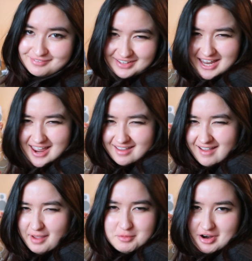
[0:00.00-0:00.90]
feel like
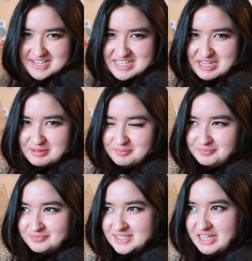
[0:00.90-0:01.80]
I'm crazy,
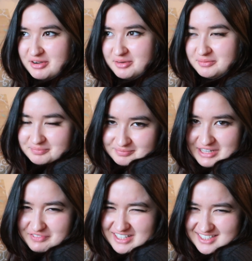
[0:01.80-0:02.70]
so
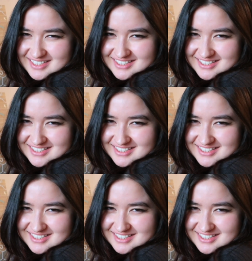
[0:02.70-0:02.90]
it fits.